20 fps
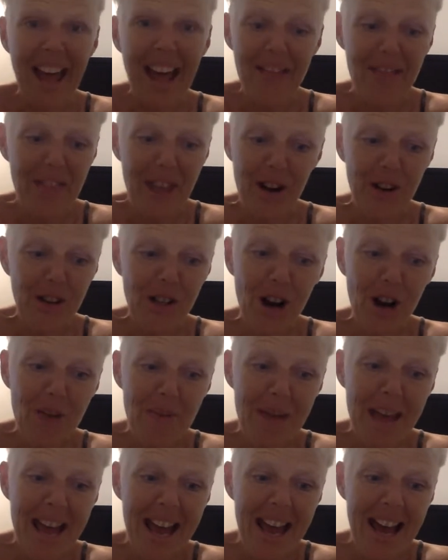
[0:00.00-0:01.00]
And there's our
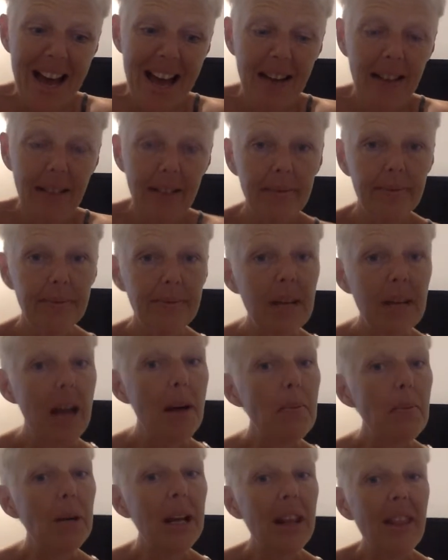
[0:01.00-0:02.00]
man.
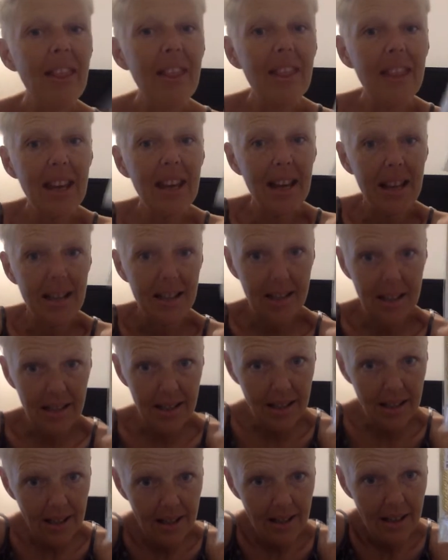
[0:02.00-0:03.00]
But
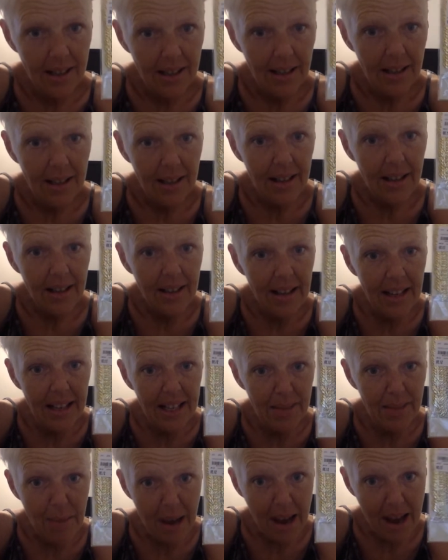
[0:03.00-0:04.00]

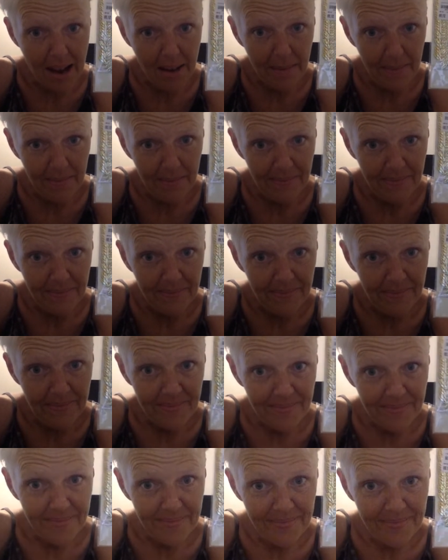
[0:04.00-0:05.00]
this ma'am
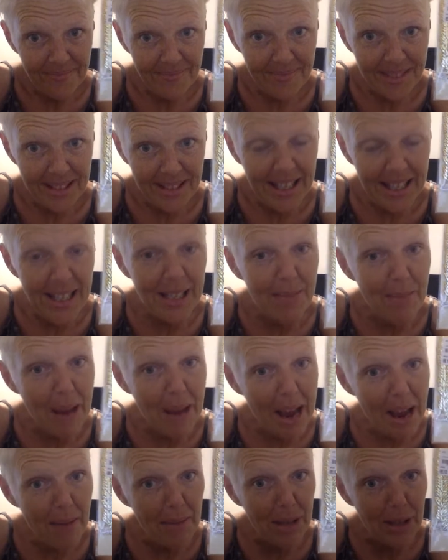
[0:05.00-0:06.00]

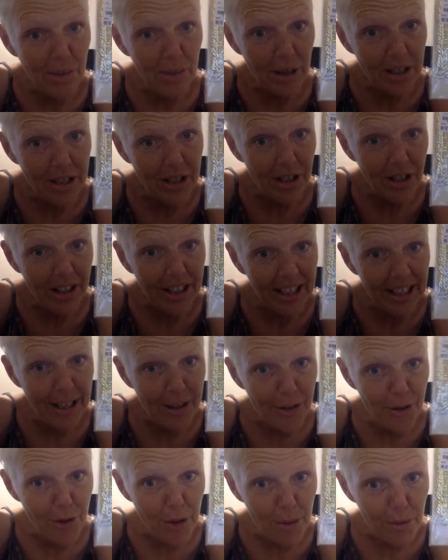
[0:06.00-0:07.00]
is what you're going to get
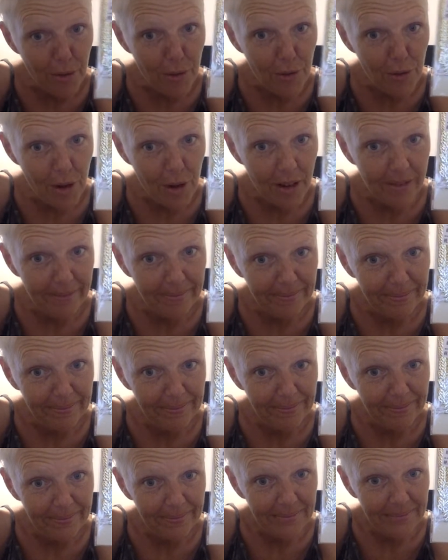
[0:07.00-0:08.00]
in trouble for.
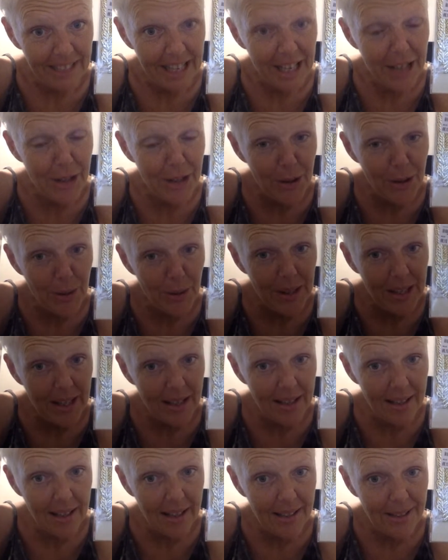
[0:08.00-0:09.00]
Guys, you know what
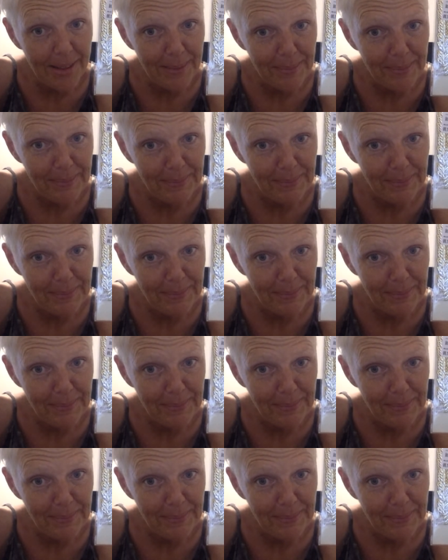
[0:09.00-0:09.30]
this is?